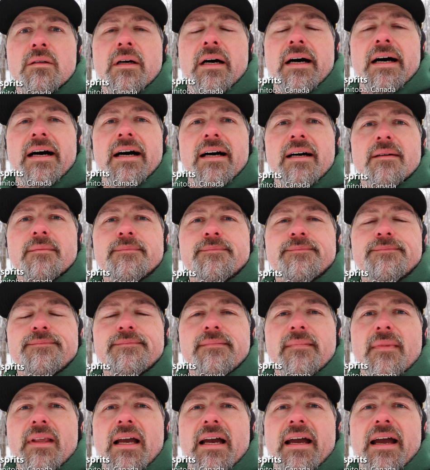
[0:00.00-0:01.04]
Um,
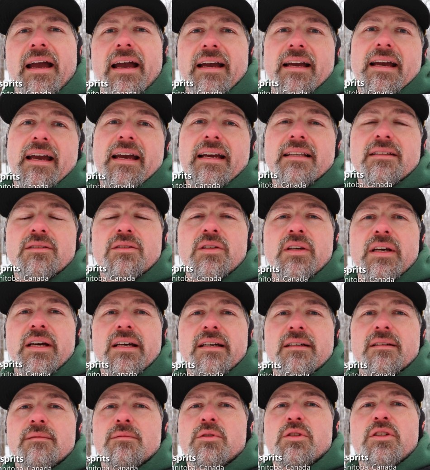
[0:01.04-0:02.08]
and
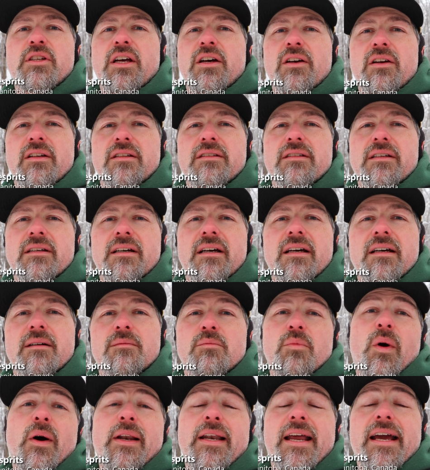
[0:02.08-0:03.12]
uh, I'm just out at uh,
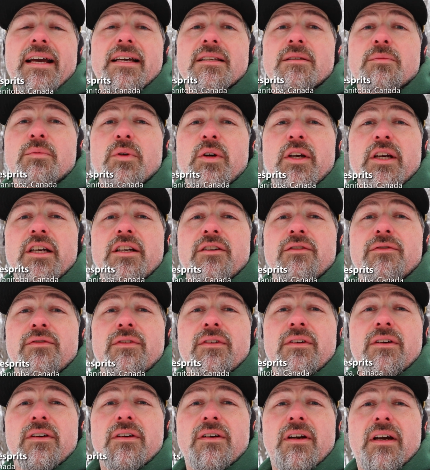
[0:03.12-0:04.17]
Bois-des-esprits
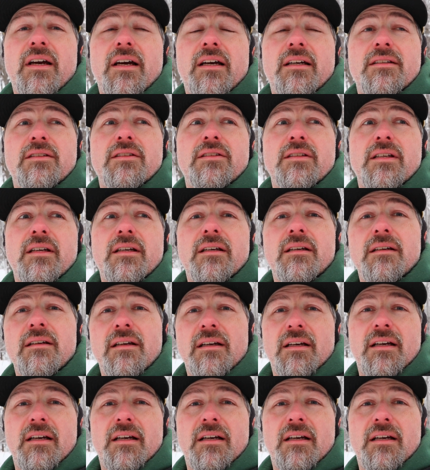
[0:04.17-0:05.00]
for uh, just to